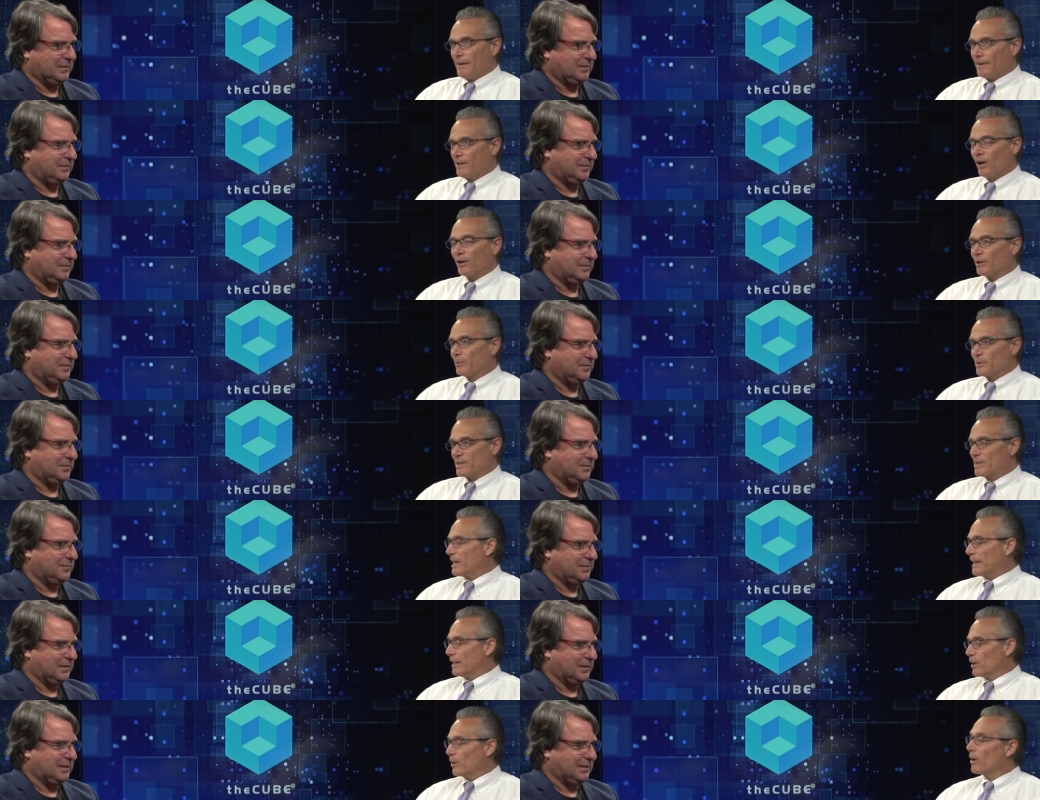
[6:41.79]
Speaker 1: Gartner was
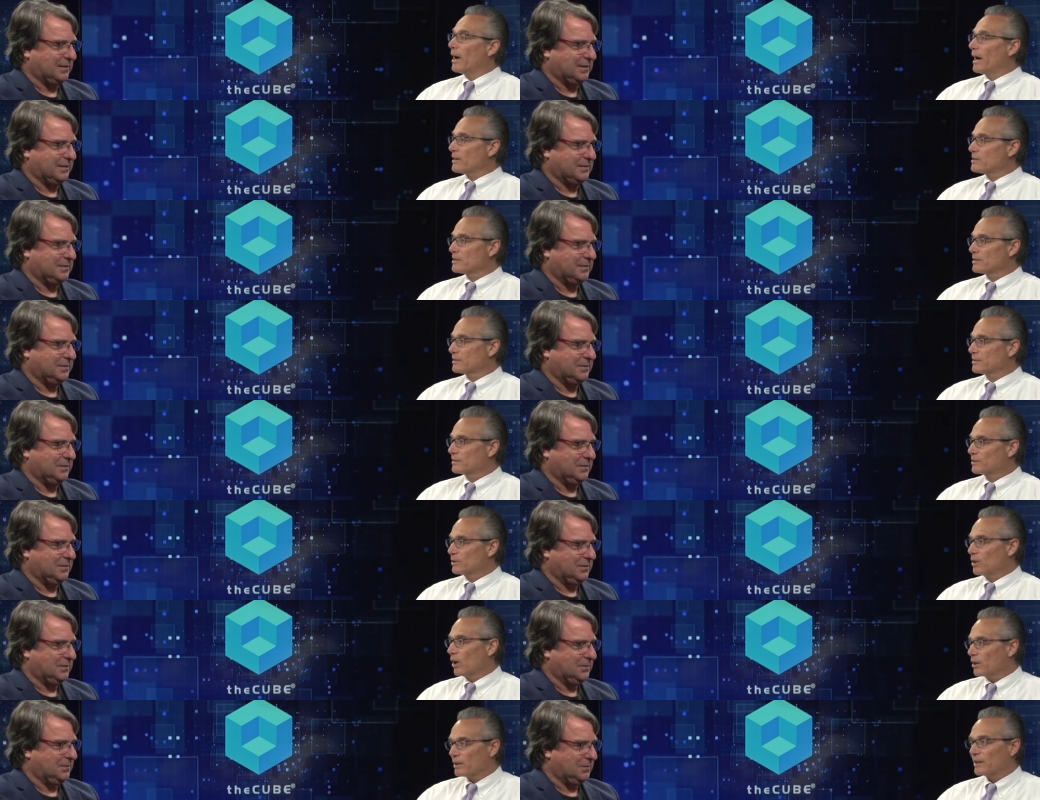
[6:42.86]
kicking our ass. So
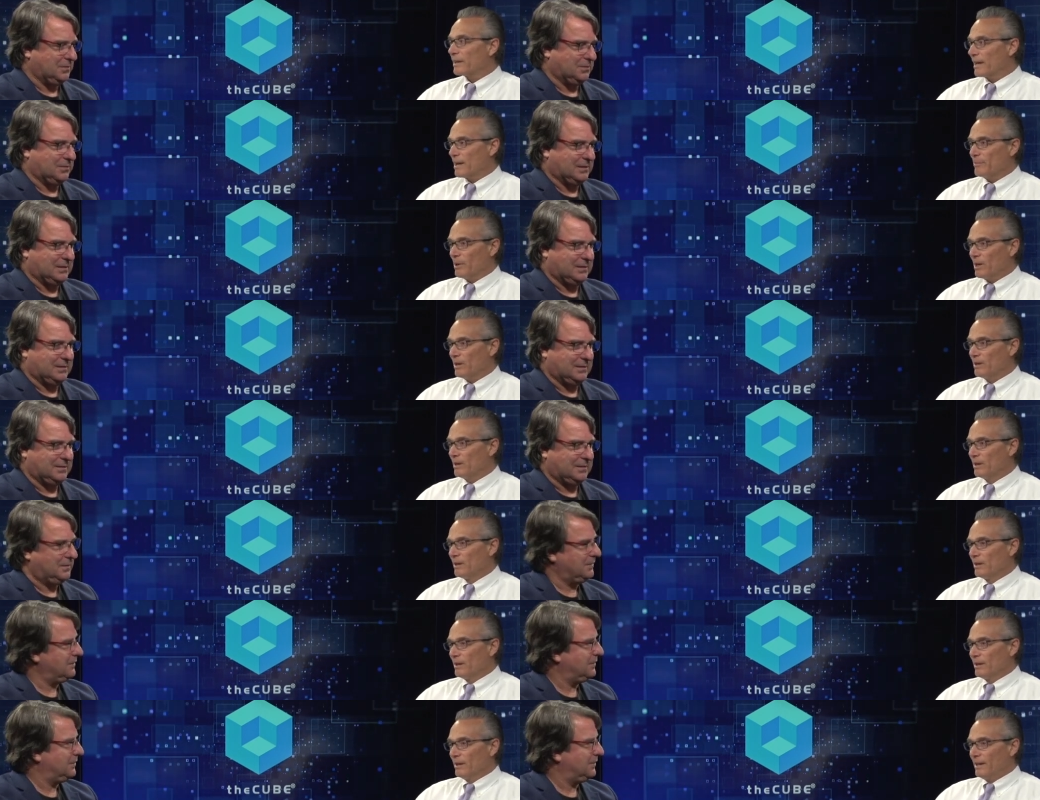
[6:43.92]
Gartner came in,
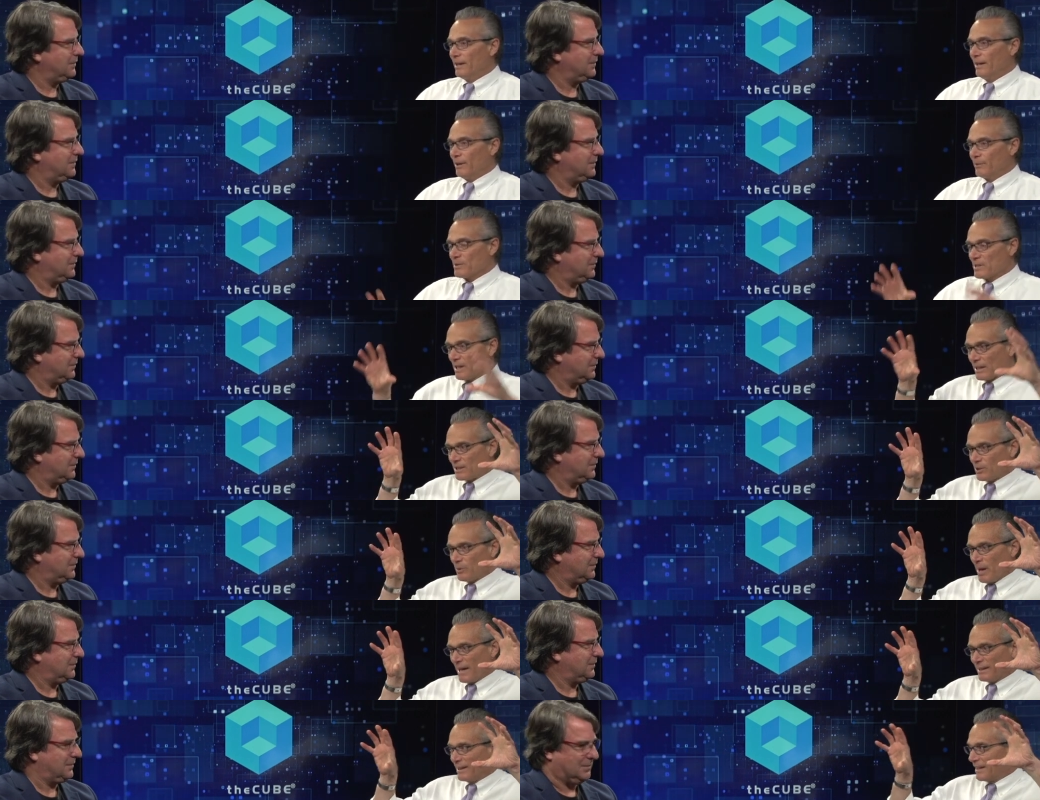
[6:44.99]
and it was like two
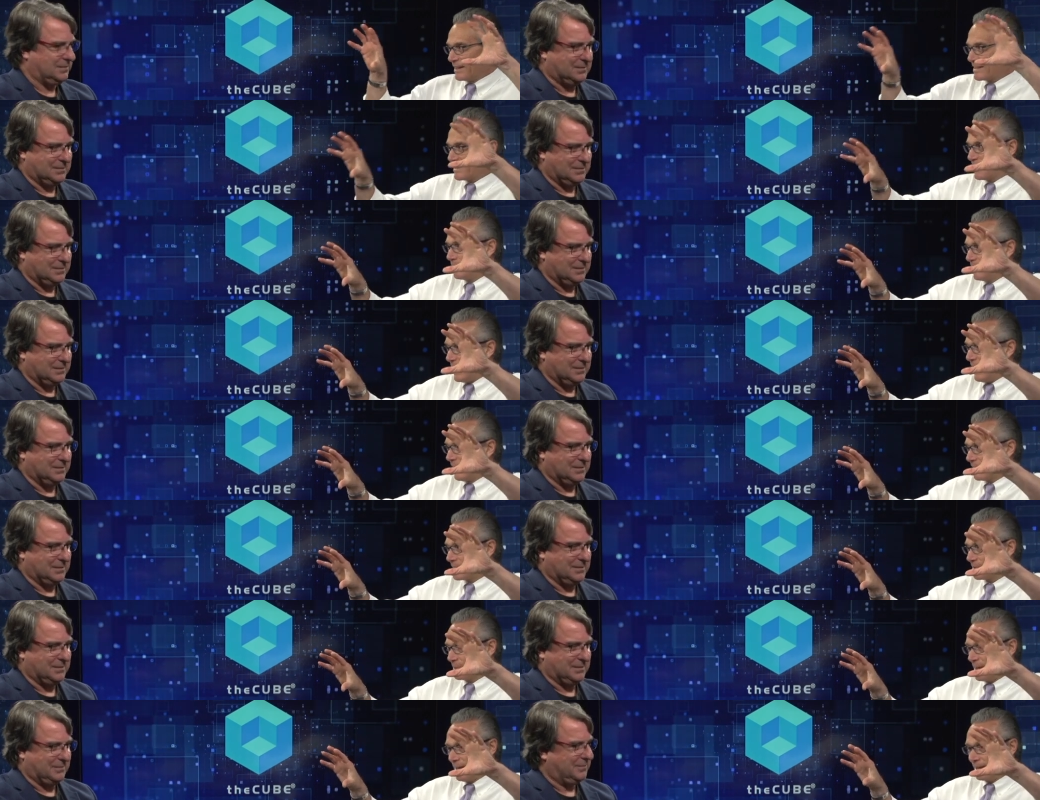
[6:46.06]
headlights coming at us.
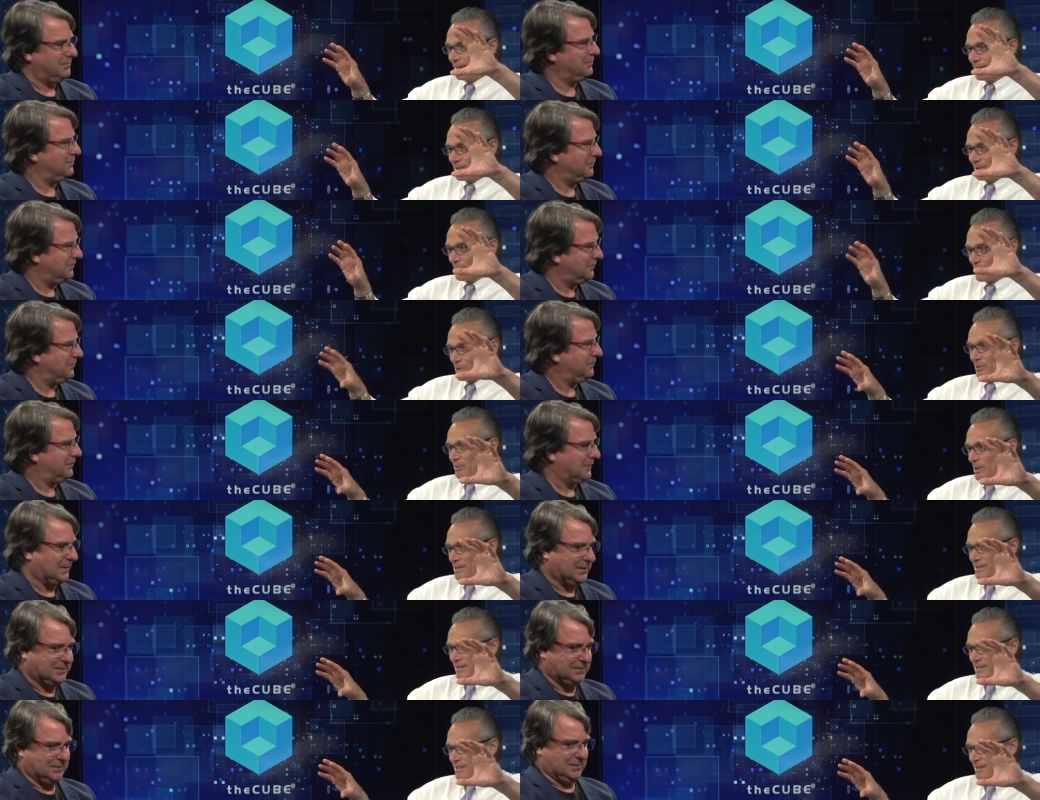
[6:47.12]
We had this user
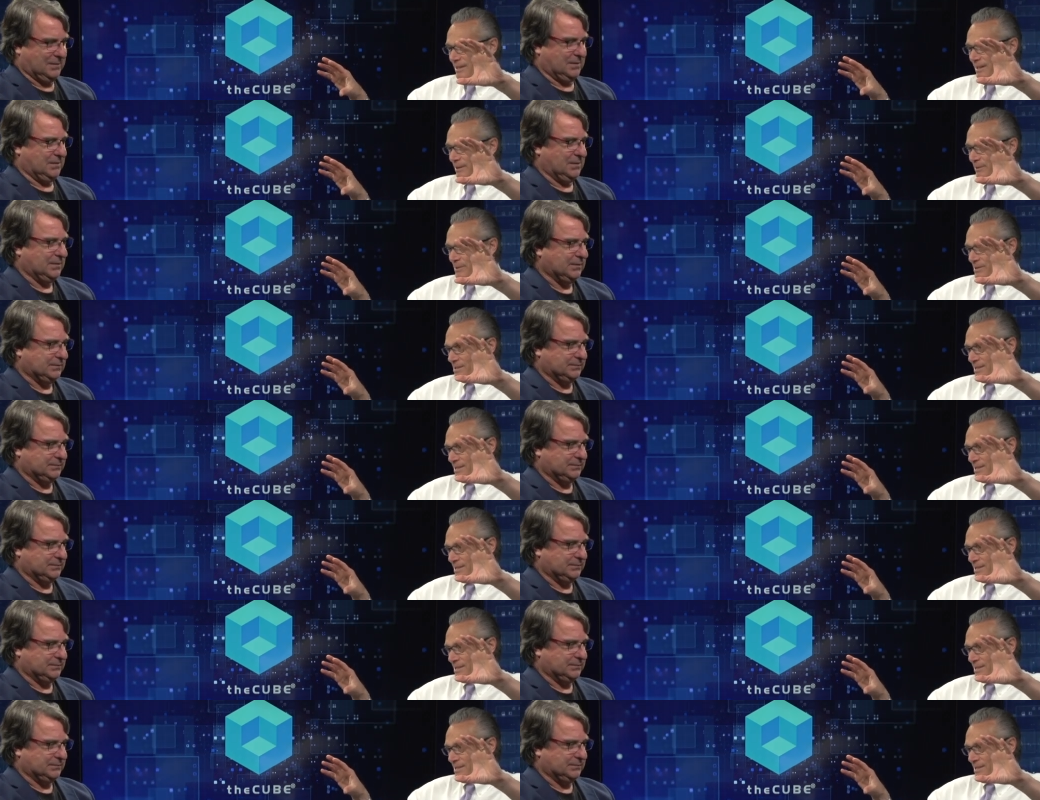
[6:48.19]
business, and it was